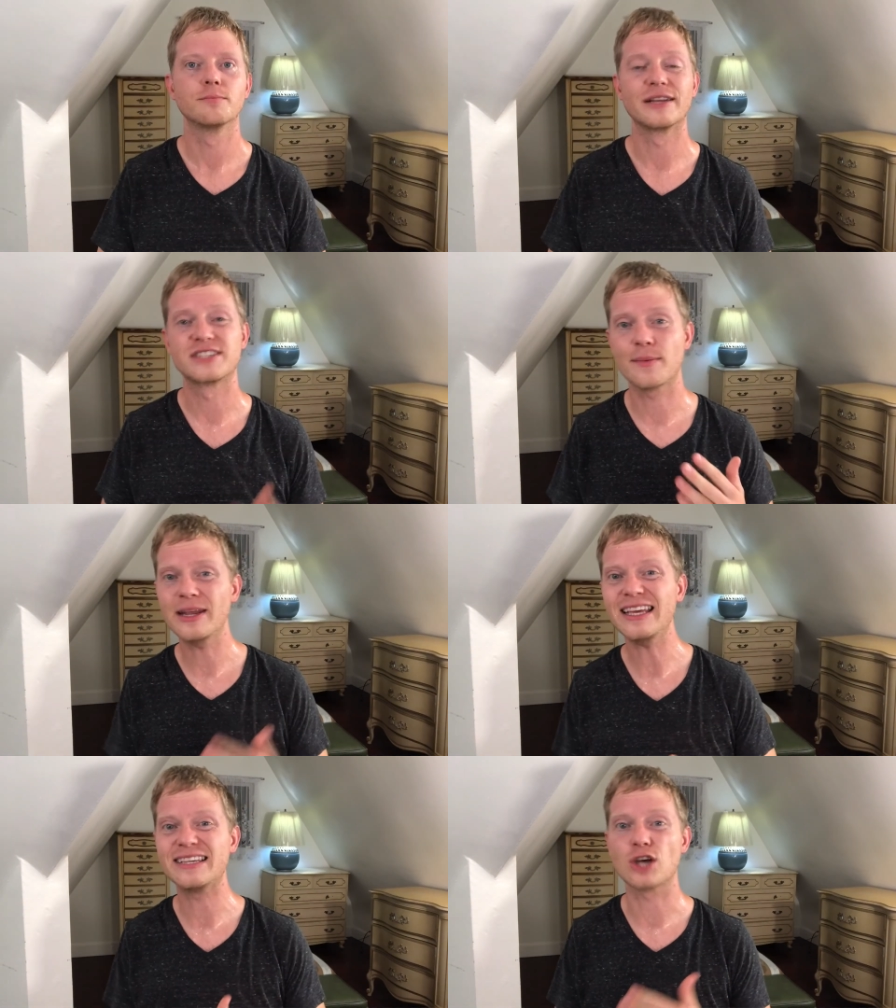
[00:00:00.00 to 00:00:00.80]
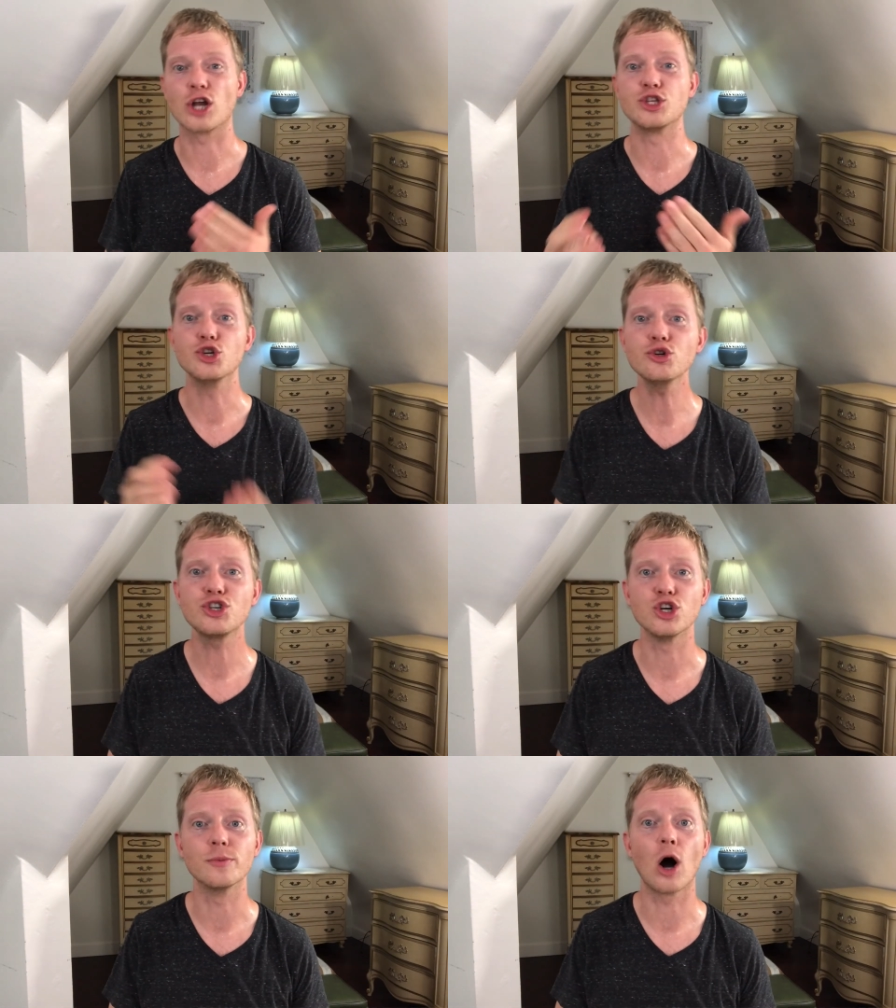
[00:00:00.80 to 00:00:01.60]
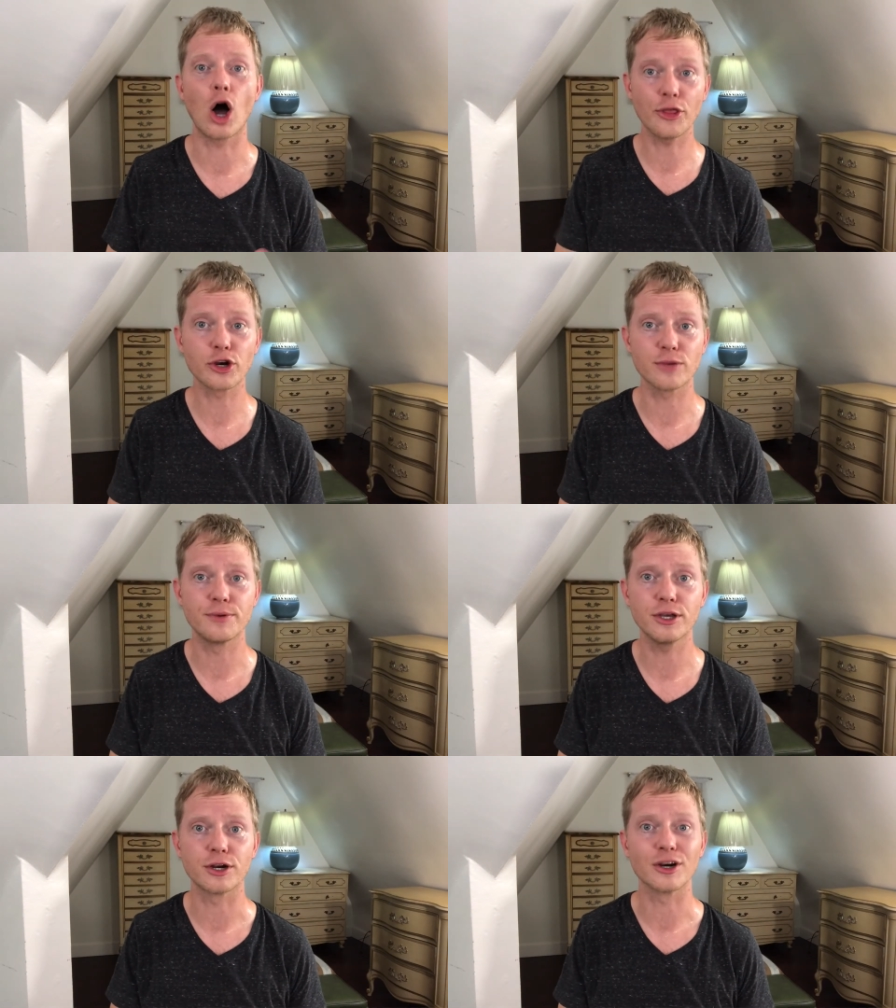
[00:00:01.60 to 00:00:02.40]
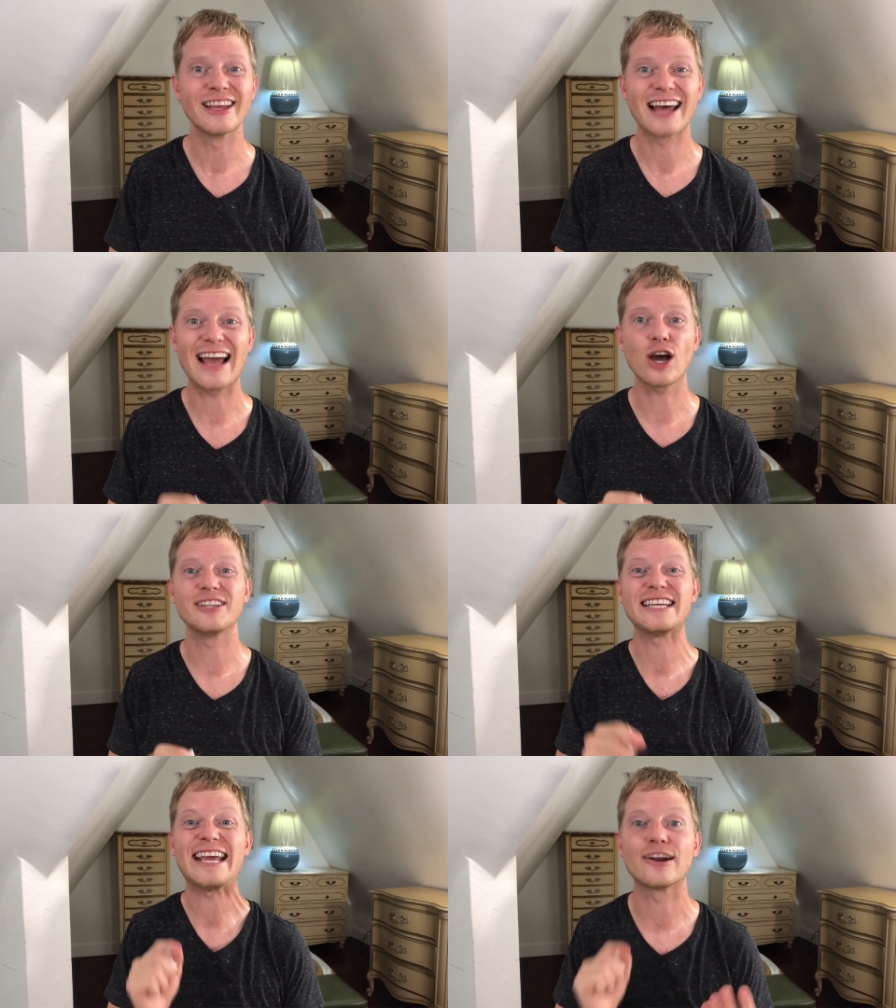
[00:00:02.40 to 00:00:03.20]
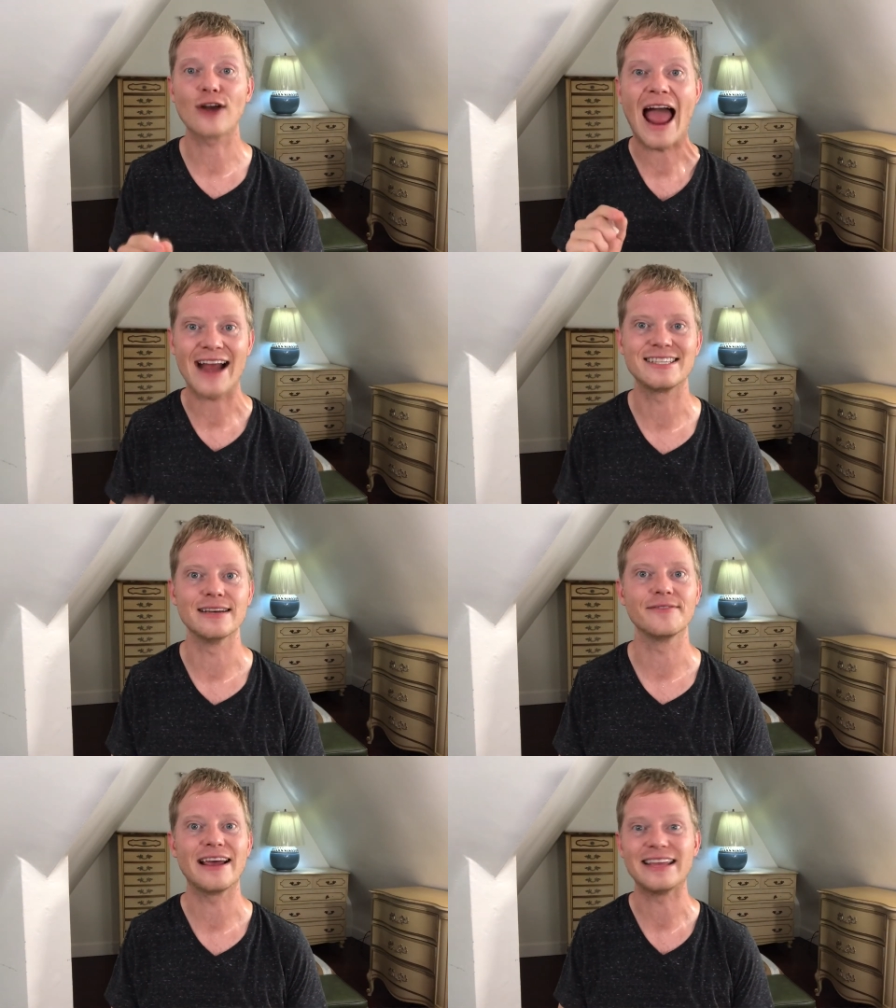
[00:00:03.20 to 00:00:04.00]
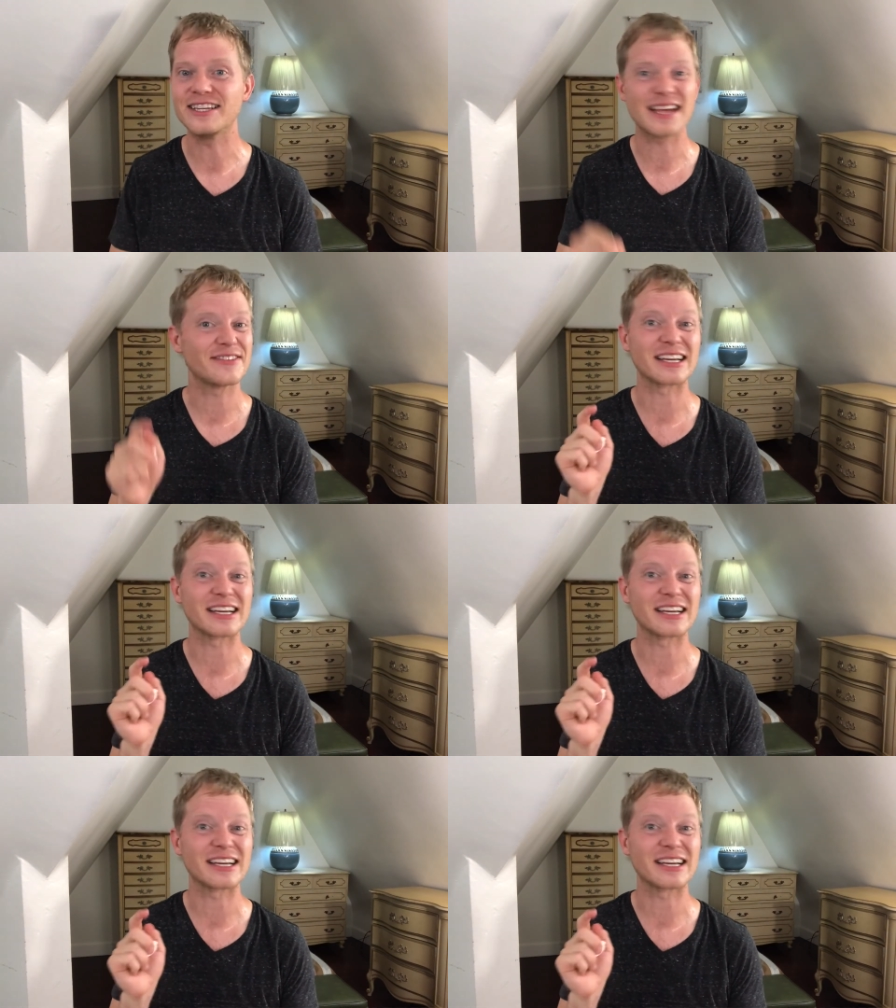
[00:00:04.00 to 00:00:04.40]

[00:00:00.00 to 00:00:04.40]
But if somebody is on YouTube on their computer, the icon is interactive and they just have to